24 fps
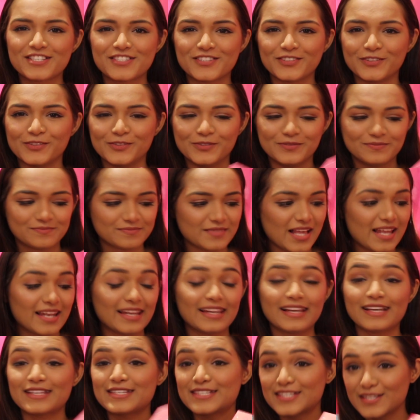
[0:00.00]
So
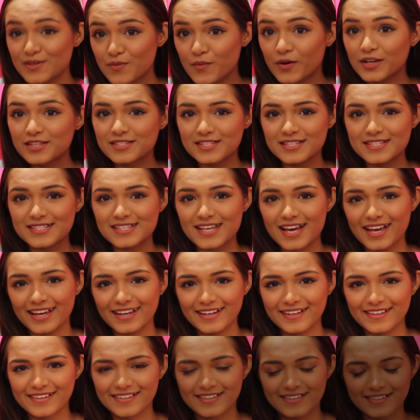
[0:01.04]
let's see what's
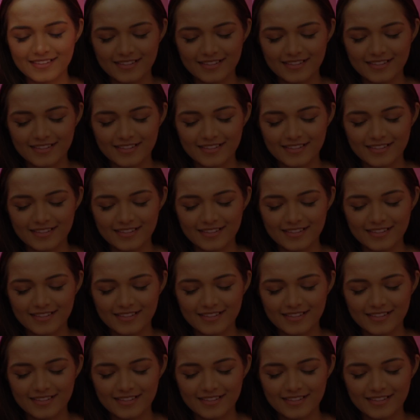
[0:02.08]
inside.